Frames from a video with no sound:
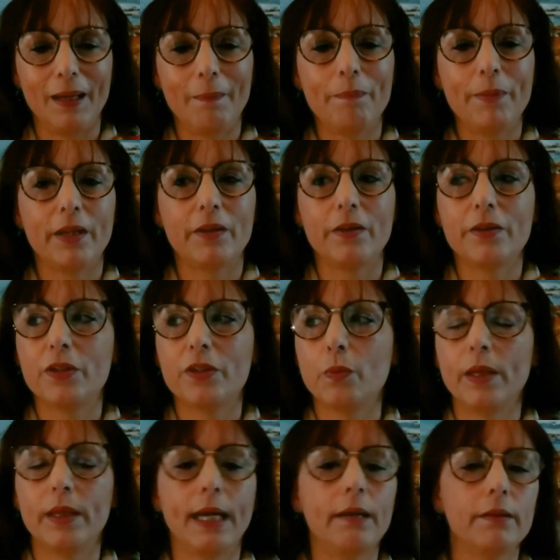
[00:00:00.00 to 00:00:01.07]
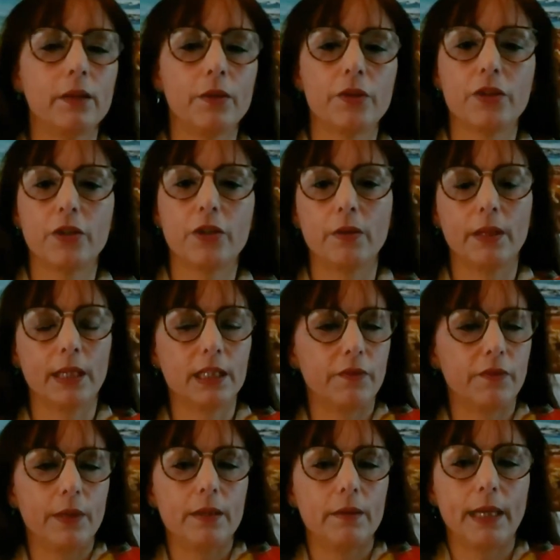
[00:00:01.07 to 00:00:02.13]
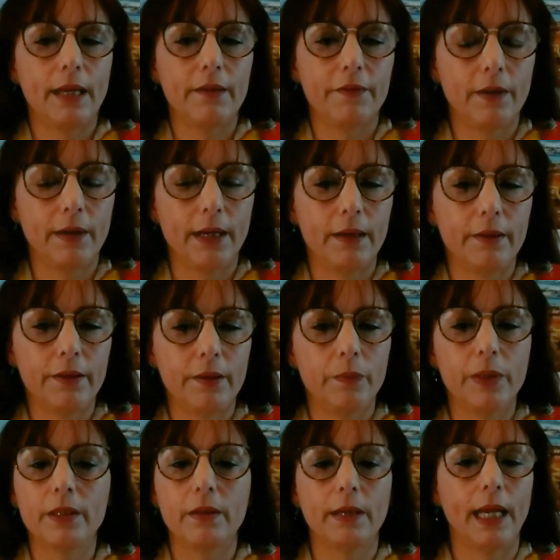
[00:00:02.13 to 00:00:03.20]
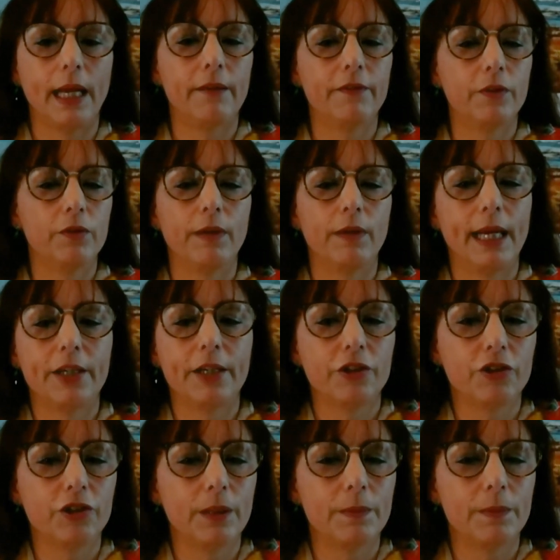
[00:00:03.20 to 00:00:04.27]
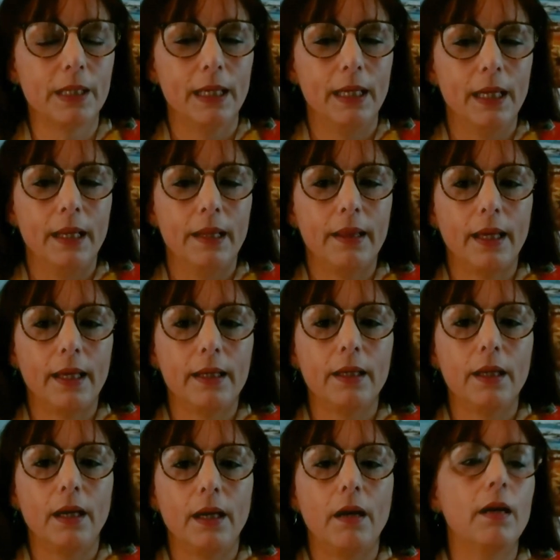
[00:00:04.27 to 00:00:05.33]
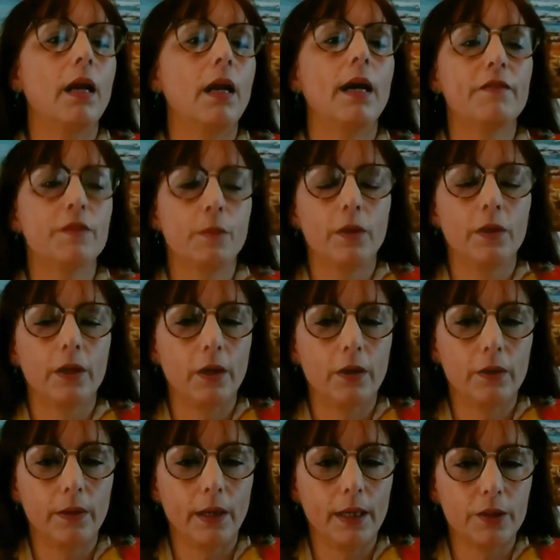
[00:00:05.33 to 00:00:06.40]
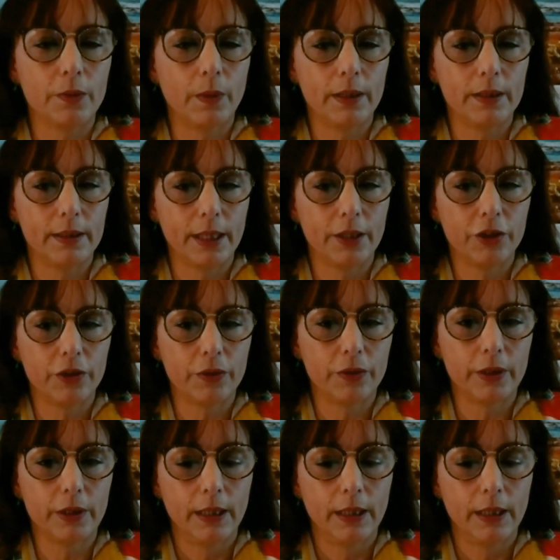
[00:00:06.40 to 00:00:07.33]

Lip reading: Because without those two things, if we don't have our health and we don't have good relationships, then our lives won't go as well as they should.